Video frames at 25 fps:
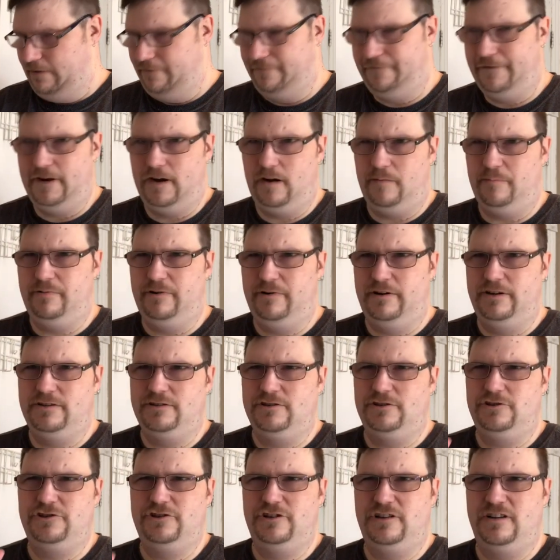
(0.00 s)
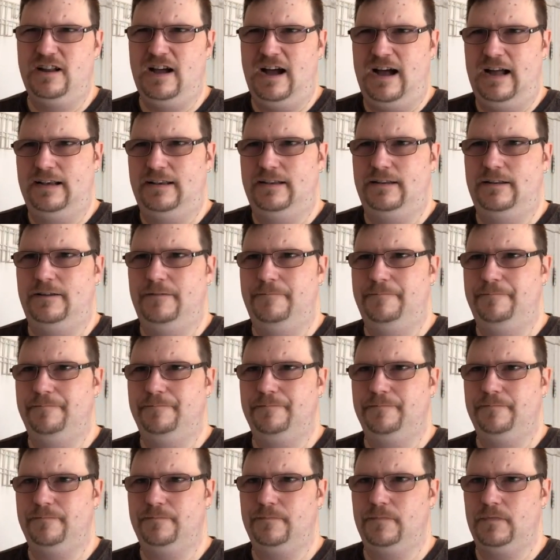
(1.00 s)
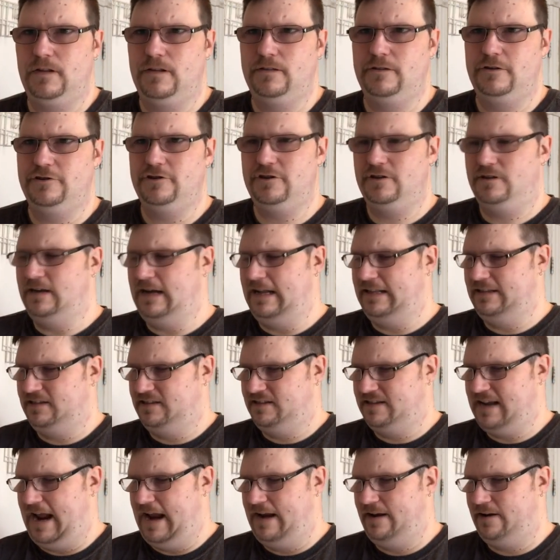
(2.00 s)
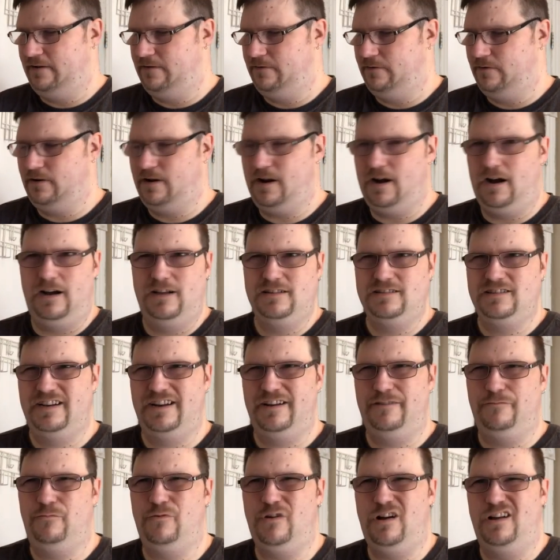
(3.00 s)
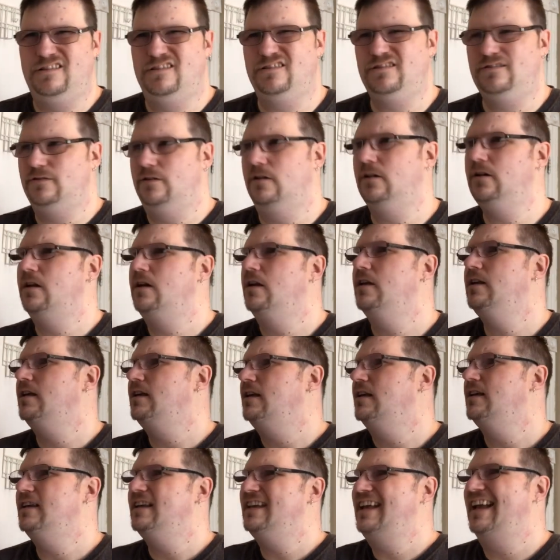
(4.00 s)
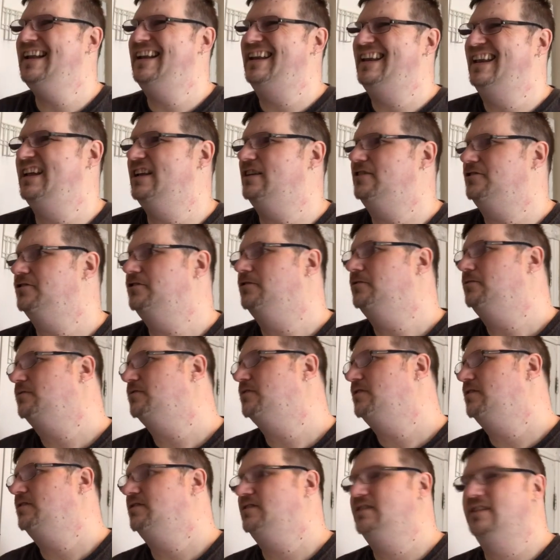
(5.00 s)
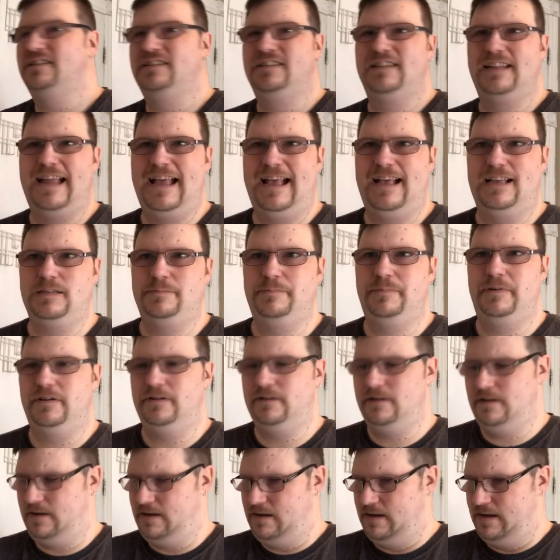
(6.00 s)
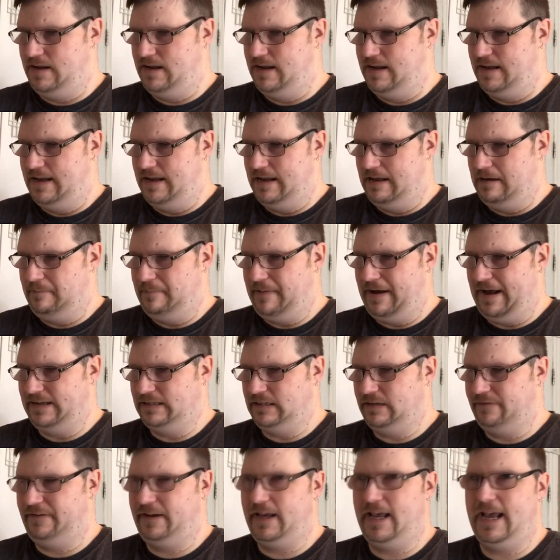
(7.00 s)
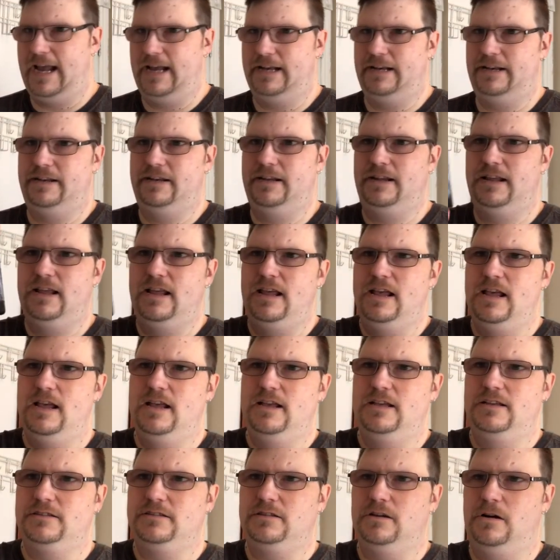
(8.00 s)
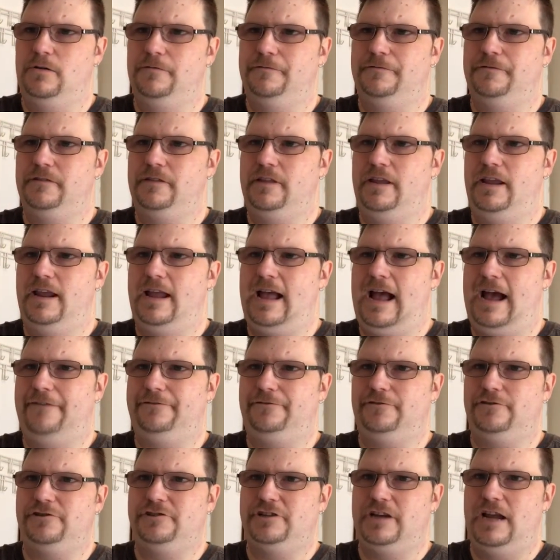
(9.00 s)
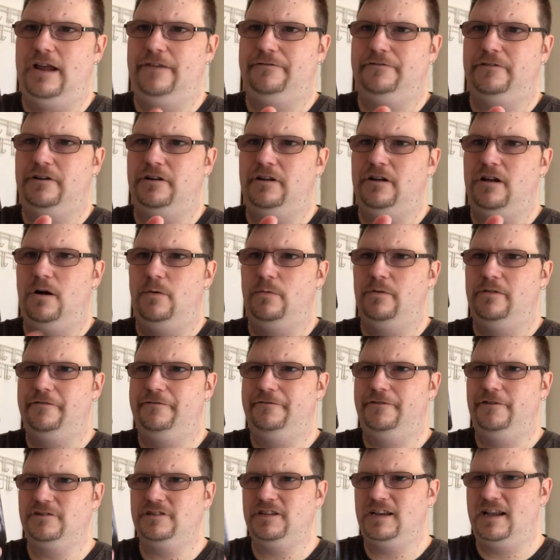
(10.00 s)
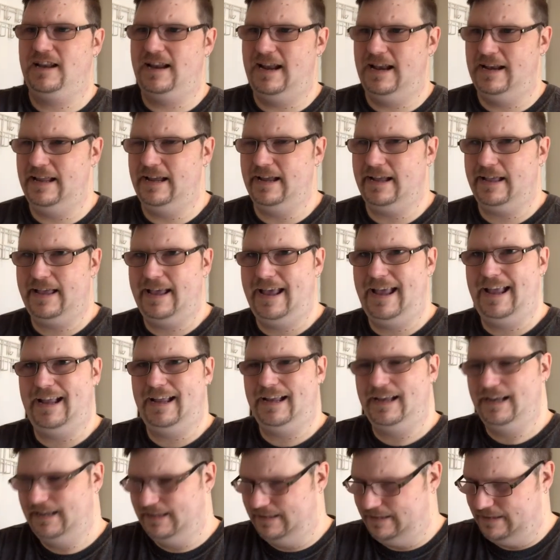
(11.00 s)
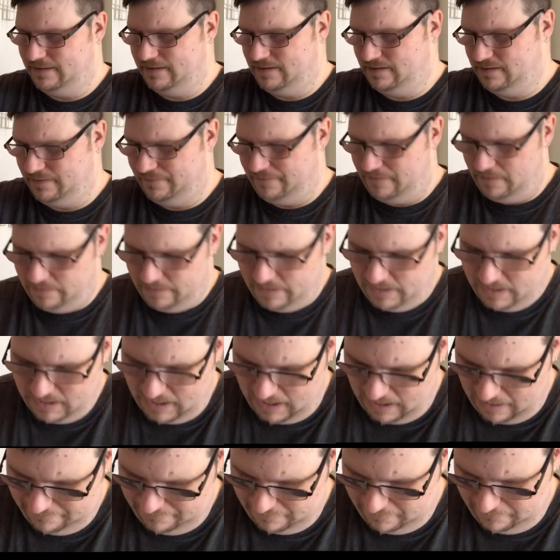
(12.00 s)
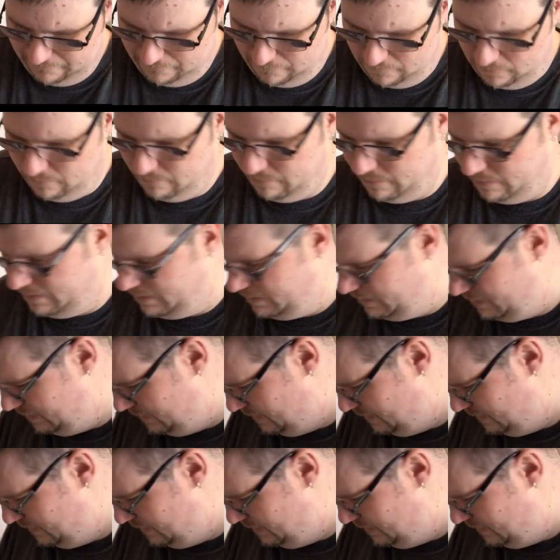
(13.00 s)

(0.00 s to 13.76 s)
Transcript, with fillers: your fingerprints should not they should not stain it or cause any rust or any issues since it has been pacificated. So for the aftershave, going to go with First Canadian Kink. This is a very coffee forward